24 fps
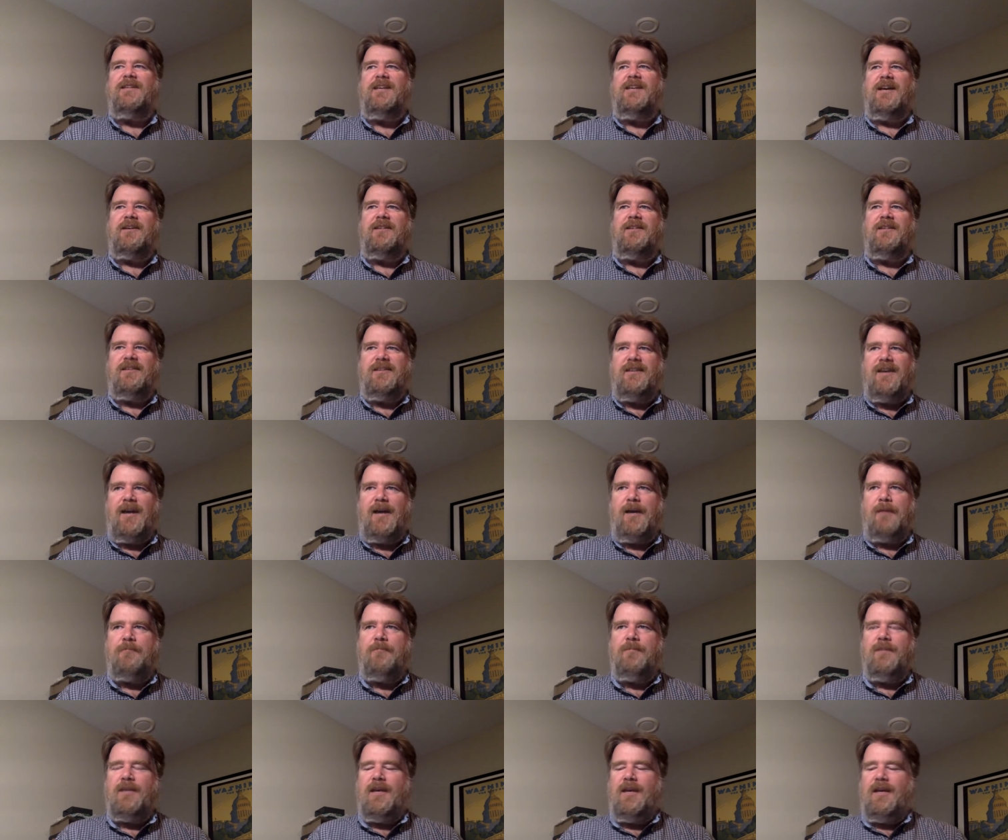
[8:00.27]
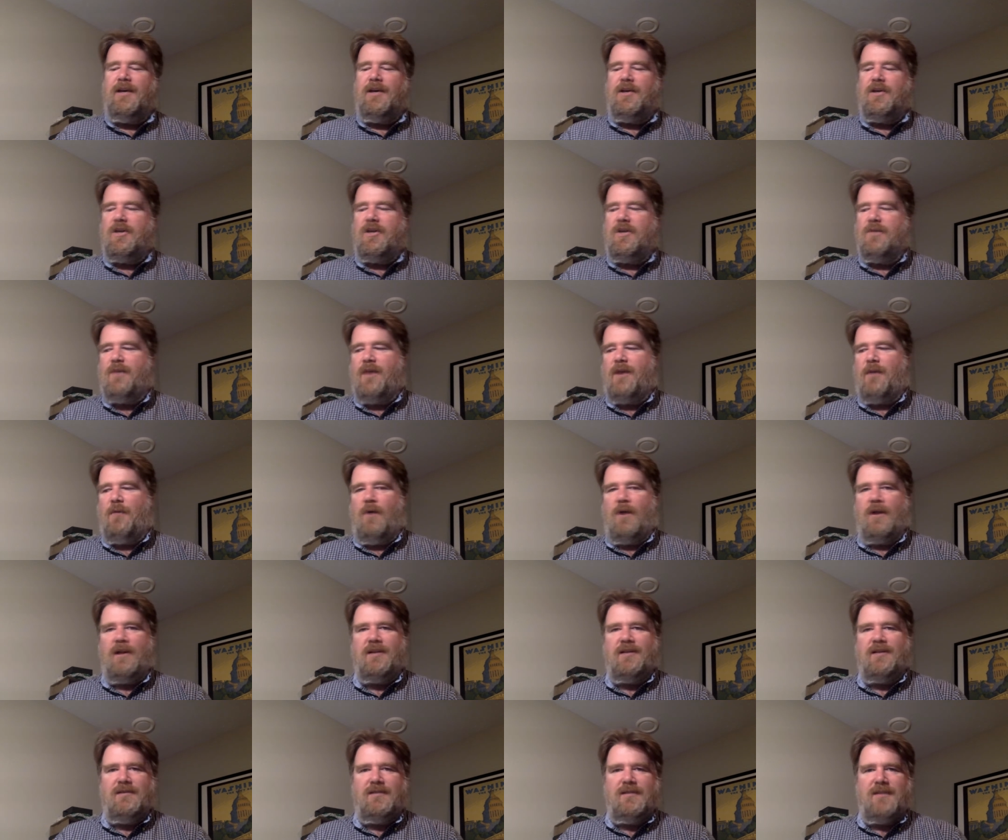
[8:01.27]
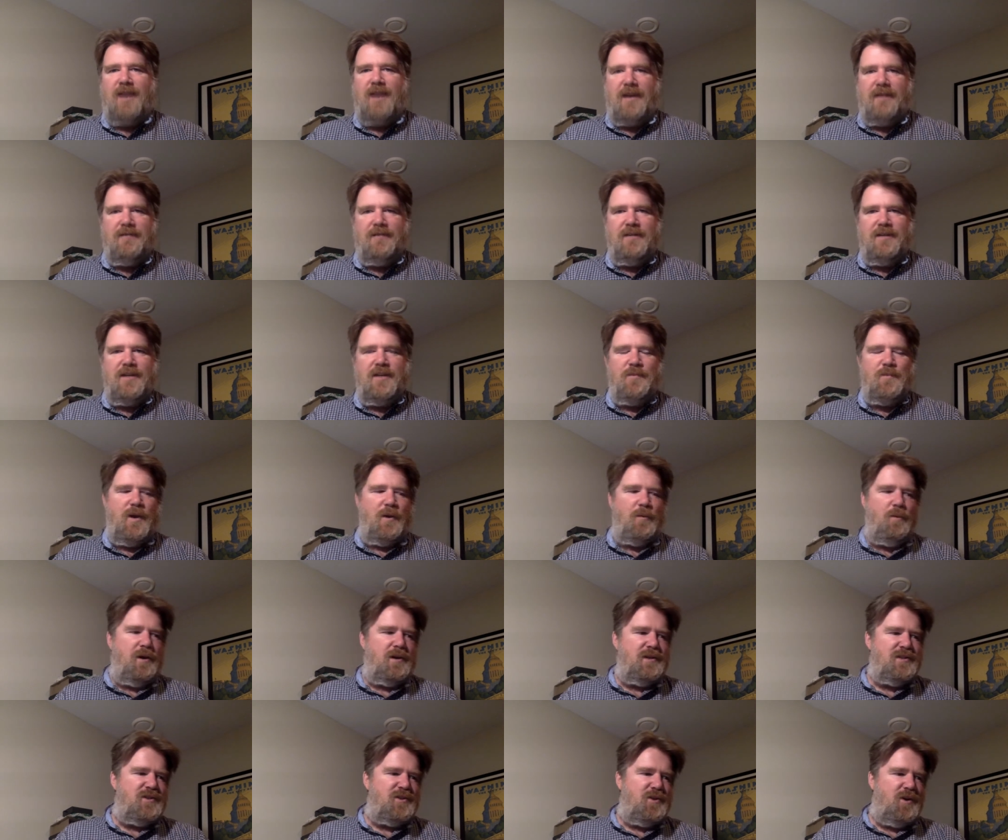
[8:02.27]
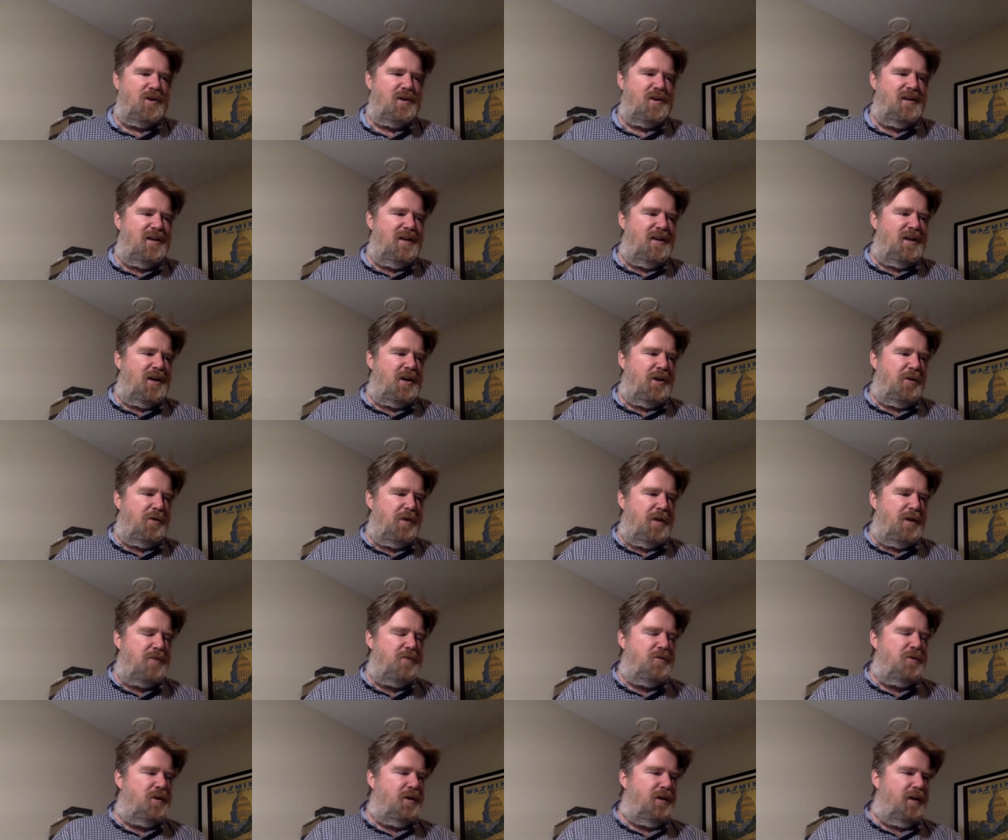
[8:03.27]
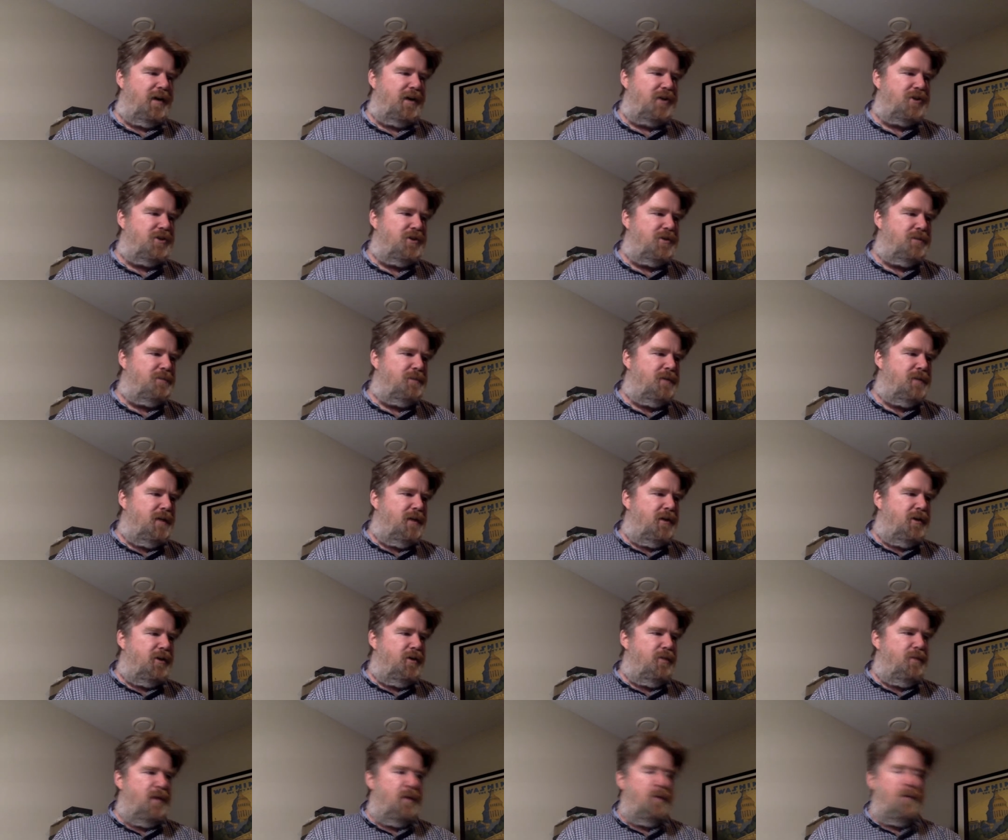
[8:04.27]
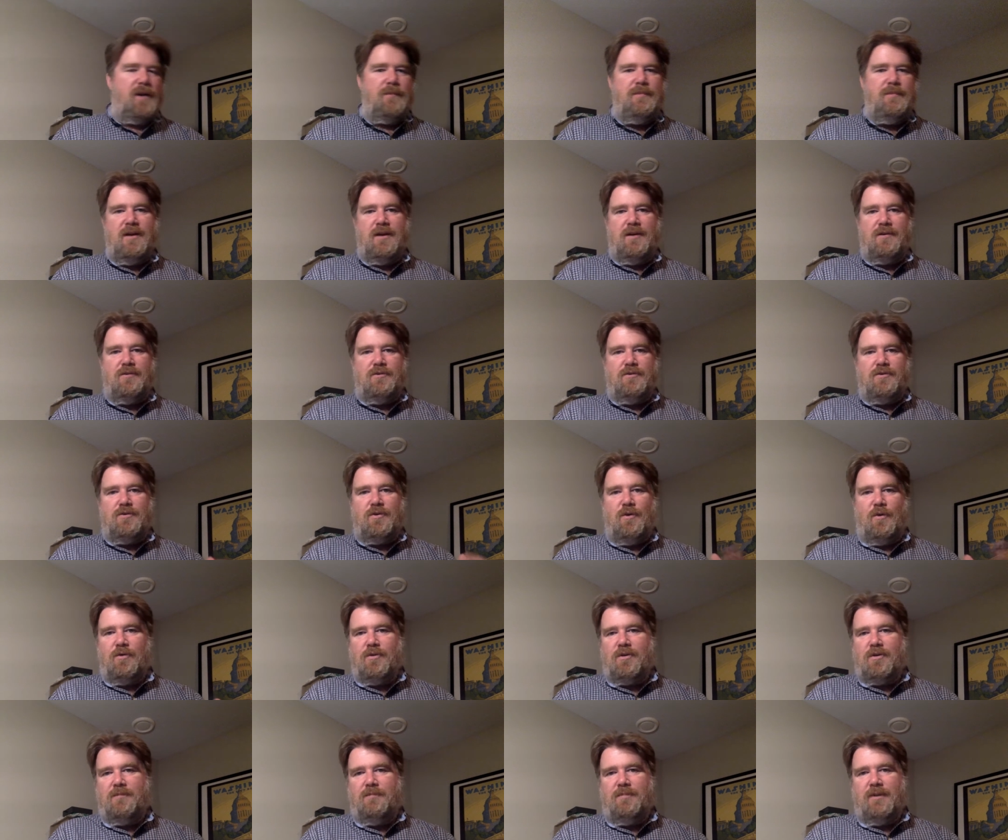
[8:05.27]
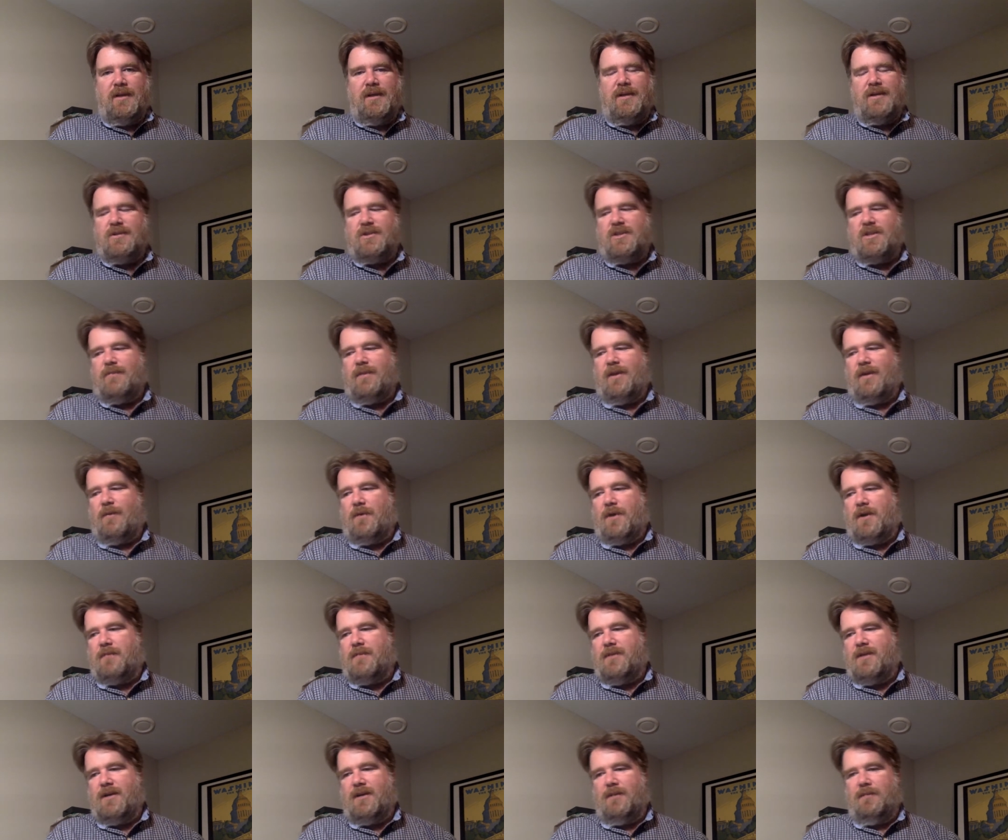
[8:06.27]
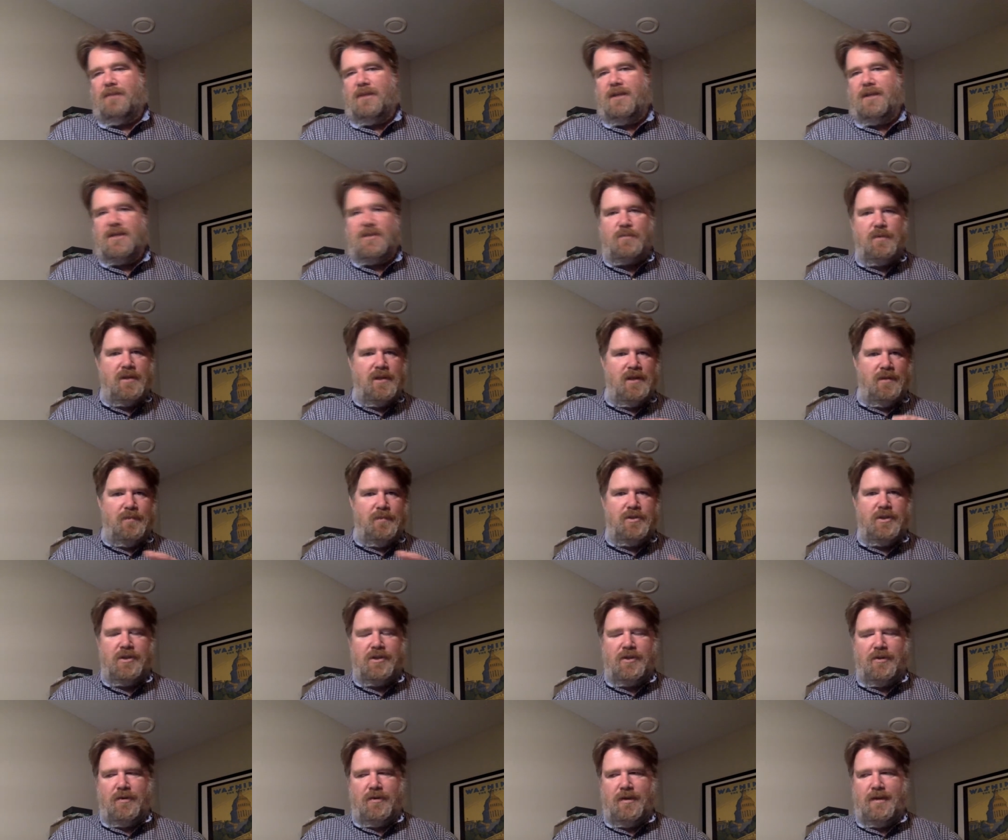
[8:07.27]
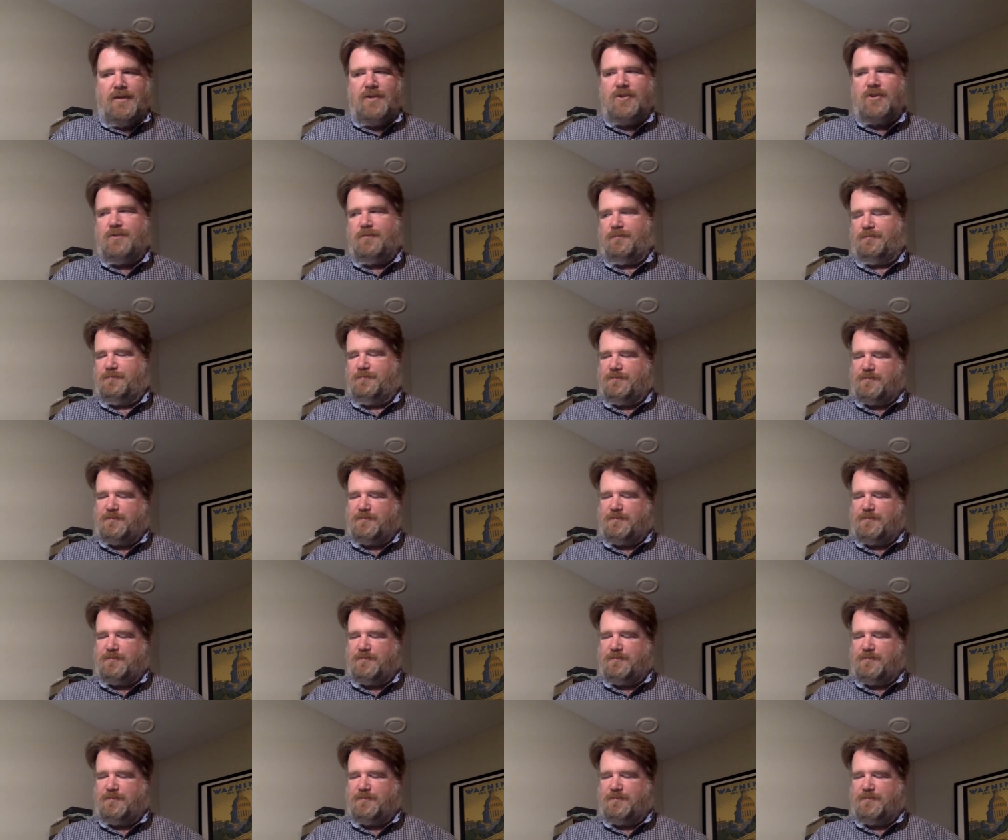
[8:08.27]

the end of the day, you may want to dive in, you may want to start your EU collection, you may want to be a total completist, you may want to be a completist within a particular niche,